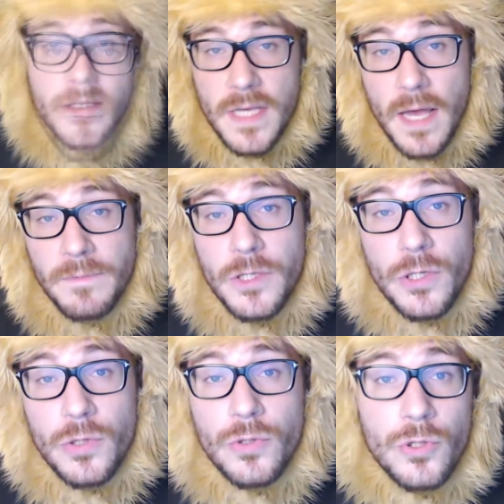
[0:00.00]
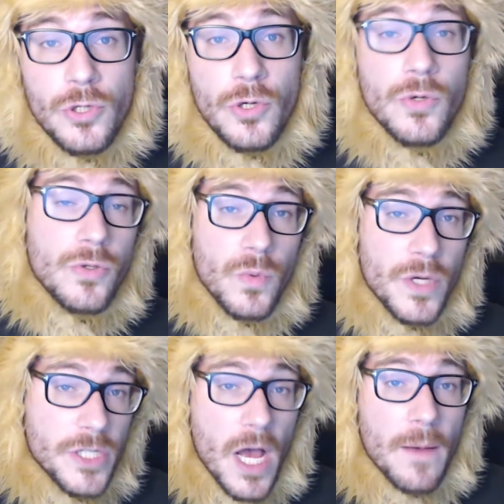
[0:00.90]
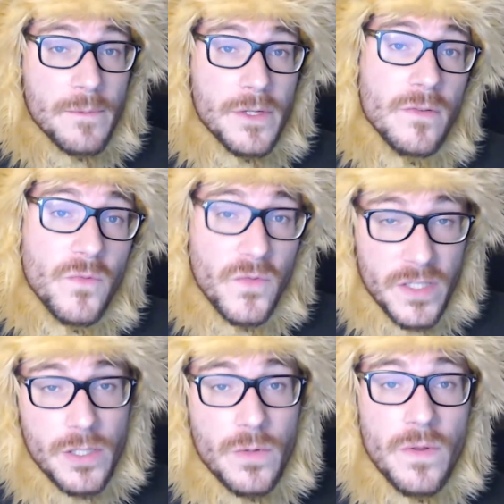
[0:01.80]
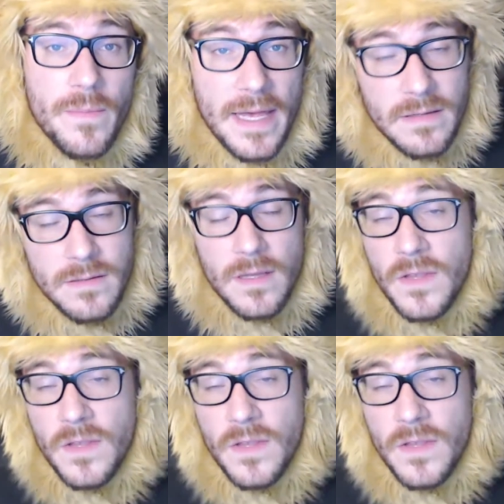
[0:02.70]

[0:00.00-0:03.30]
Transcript: It's up to you to choose which option fits you the best.